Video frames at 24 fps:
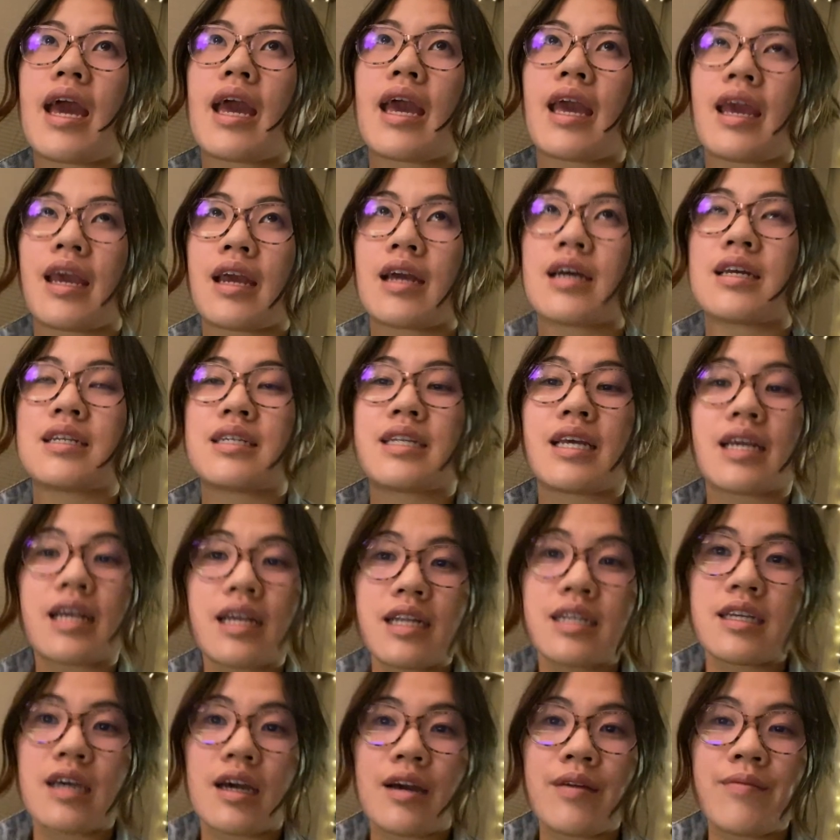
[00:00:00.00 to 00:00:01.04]
and
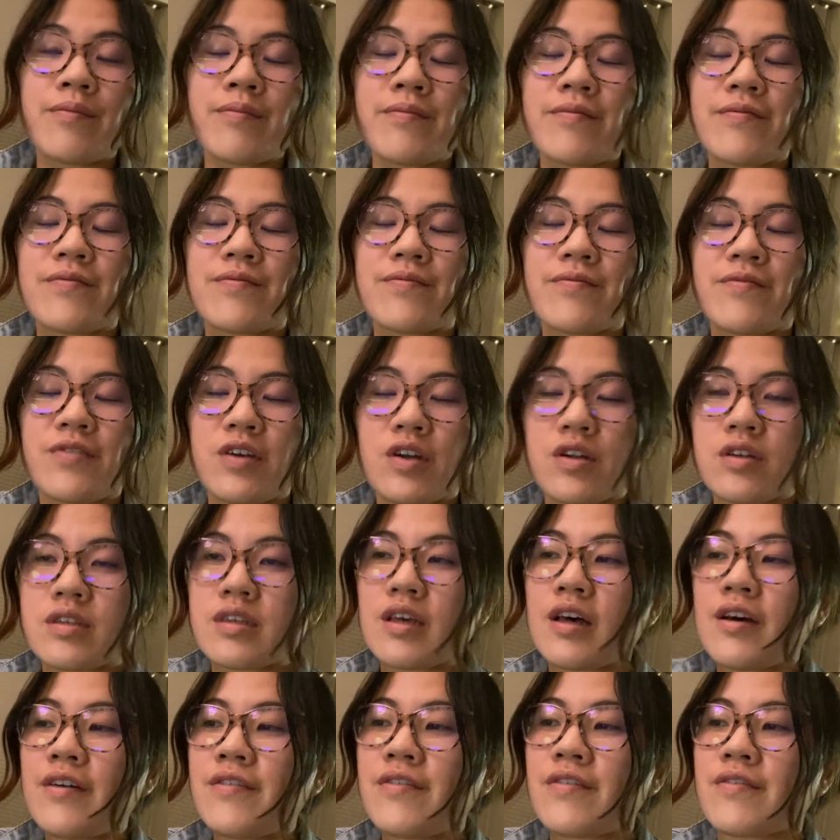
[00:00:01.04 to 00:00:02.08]
taking time for
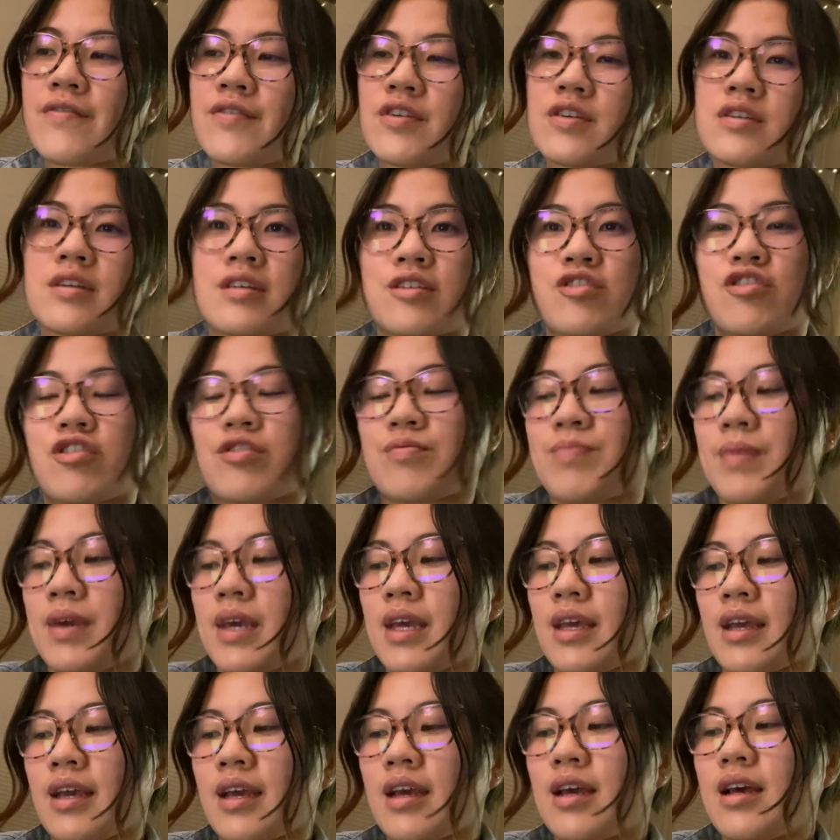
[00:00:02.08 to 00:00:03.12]
yourself versus just
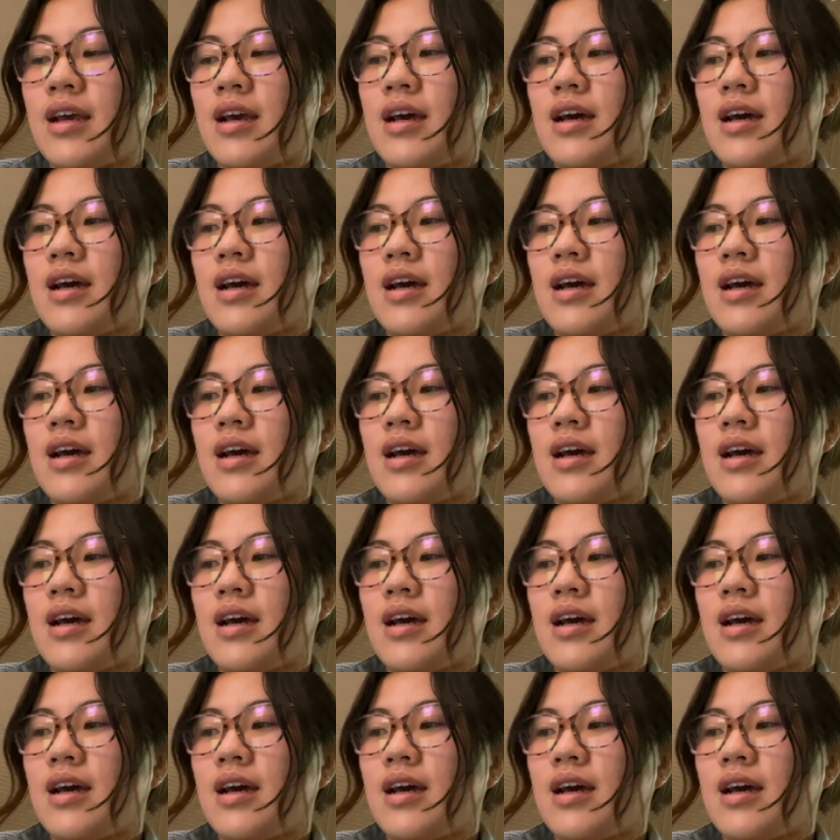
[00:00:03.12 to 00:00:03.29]
being